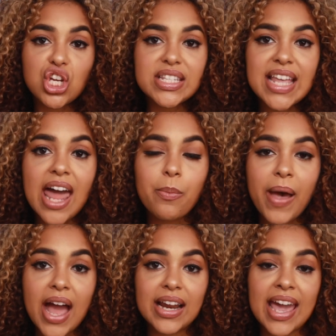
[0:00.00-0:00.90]
just had a
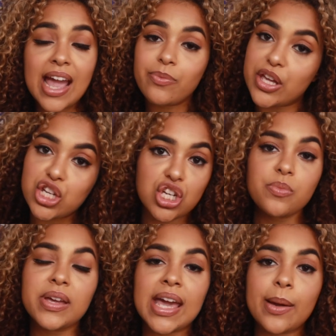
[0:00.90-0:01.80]
bad game, they
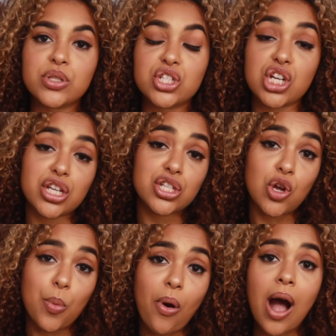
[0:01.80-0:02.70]
should be able to just
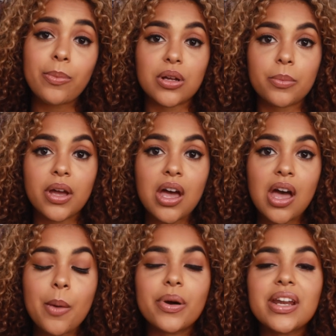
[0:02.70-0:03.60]
no problem.
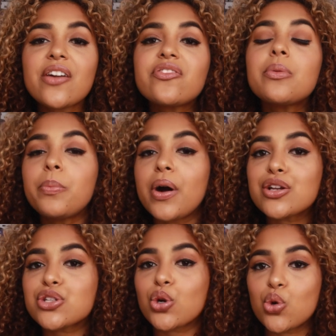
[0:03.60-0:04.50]
But if the
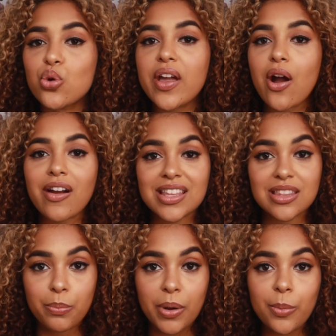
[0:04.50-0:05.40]
Bucks are who they are in
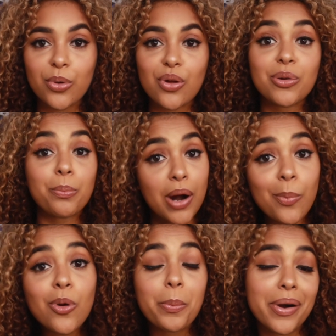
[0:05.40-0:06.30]
the bubble, the
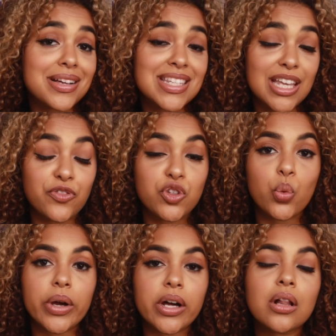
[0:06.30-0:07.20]
bubble Bucks if you
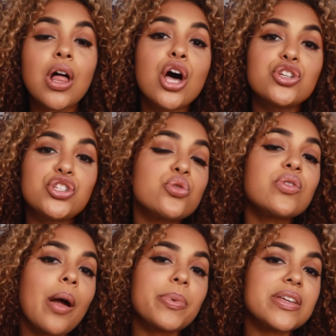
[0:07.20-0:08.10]
will, do
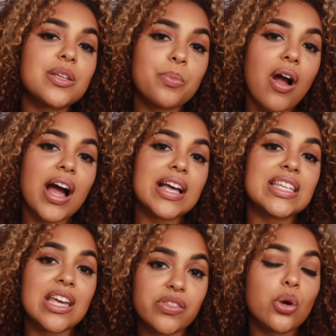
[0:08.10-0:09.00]
not be surprised
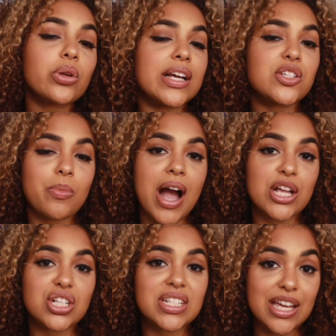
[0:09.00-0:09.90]
if the Orlando
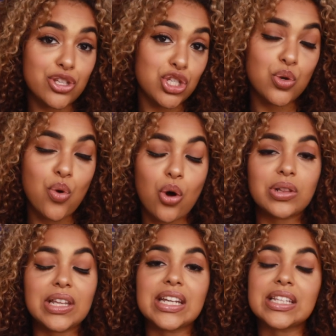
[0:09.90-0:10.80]
Magic take a
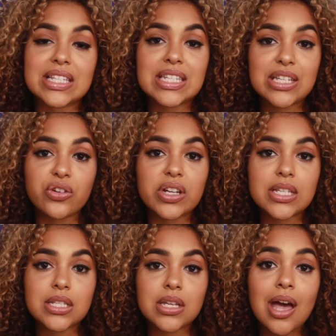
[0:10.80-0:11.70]
2-0 lead in this
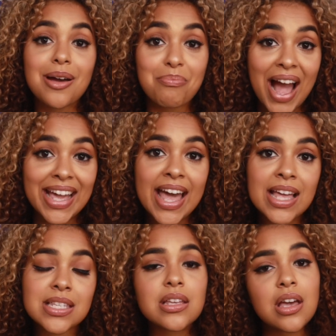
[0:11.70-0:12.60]
series. My
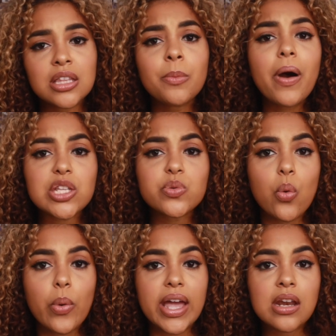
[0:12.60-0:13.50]
guess, the Bucks
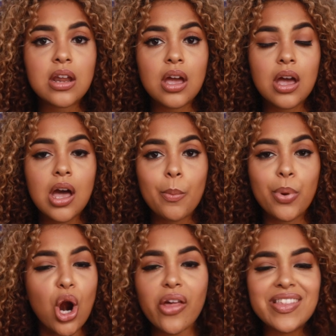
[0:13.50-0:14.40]
will win,
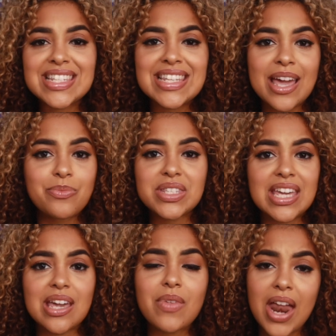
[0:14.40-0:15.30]
but are they the same
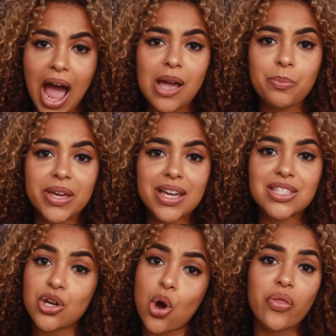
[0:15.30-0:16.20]
team that I picked
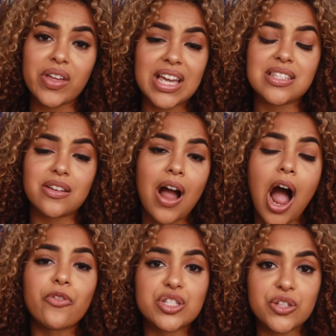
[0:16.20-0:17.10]
to go to the Eastern
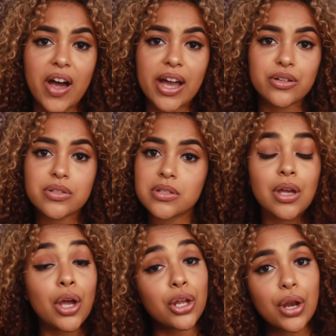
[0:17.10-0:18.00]
Conference Finals?
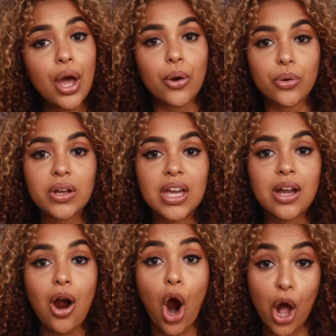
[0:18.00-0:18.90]
No.
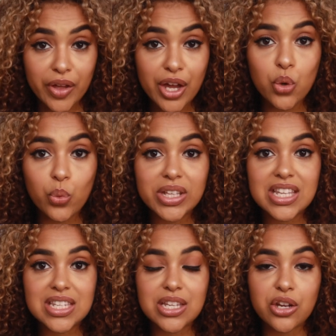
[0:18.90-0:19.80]
Are they going to win
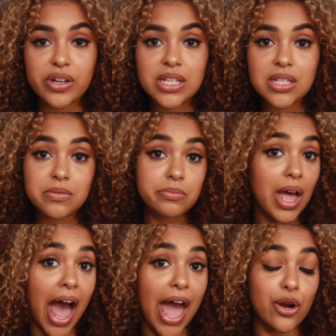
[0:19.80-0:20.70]
this series?
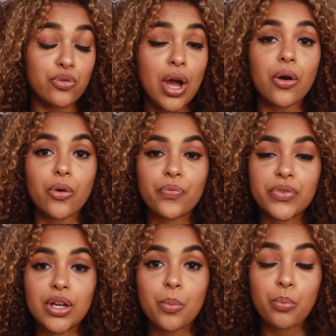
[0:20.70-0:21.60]
I don't know.
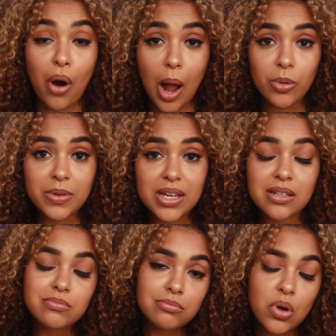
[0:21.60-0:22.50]

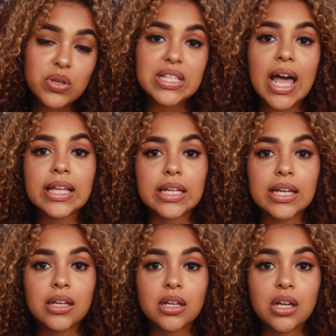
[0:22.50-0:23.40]
Probably, most
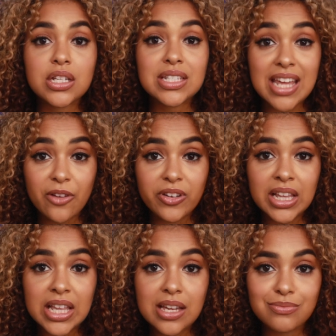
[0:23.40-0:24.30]
likely,
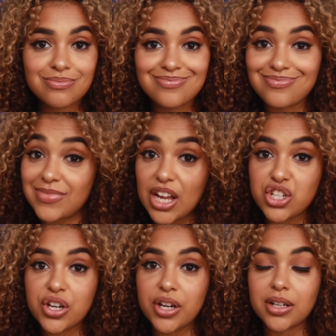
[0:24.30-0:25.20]
definitely, not
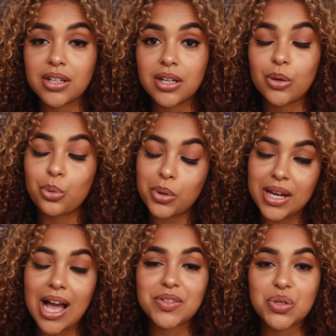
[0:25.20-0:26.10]
sure. We're going
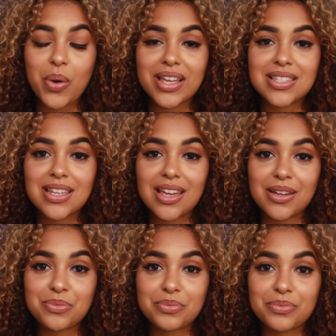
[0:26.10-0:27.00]
to have to wait and see.